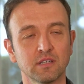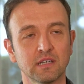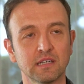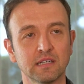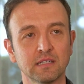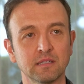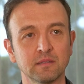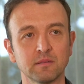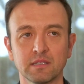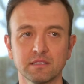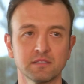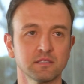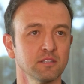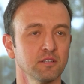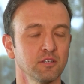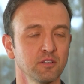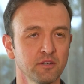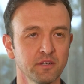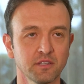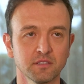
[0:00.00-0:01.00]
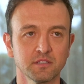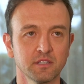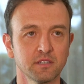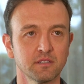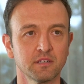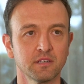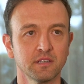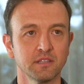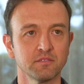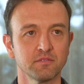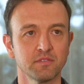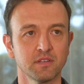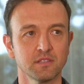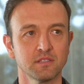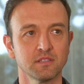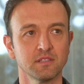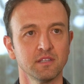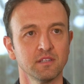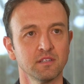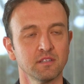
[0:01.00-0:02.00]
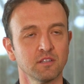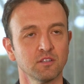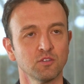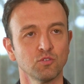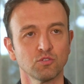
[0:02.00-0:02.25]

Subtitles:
a CEO, etc., invest in